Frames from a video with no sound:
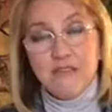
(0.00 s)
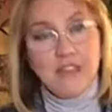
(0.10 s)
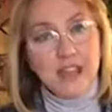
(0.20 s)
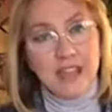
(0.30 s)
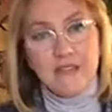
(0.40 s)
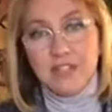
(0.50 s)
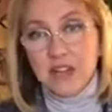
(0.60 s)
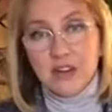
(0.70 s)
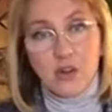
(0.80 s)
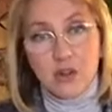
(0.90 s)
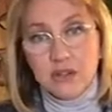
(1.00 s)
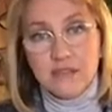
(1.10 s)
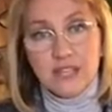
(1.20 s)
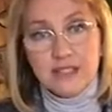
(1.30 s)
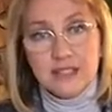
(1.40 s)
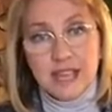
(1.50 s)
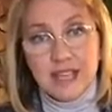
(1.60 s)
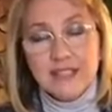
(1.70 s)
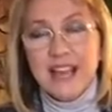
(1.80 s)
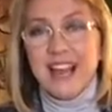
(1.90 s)
If they have done all of these
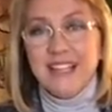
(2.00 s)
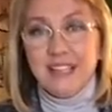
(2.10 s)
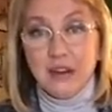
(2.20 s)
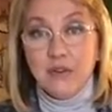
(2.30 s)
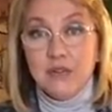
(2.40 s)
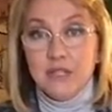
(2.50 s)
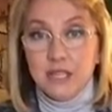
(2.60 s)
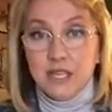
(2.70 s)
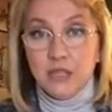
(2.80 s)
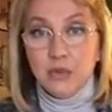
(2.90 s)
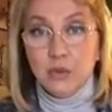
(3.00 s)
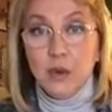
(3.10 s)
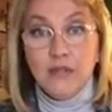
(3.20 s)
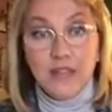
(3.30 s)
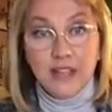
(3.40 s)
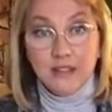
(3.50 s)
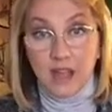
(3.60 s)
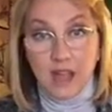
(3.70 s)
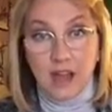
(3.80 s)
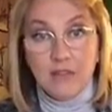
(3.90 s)
things, I guarantee you they
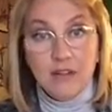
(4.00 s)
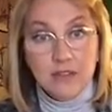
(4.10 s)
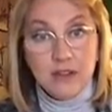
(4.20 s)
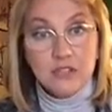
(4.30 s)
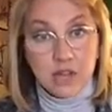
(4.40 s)
love their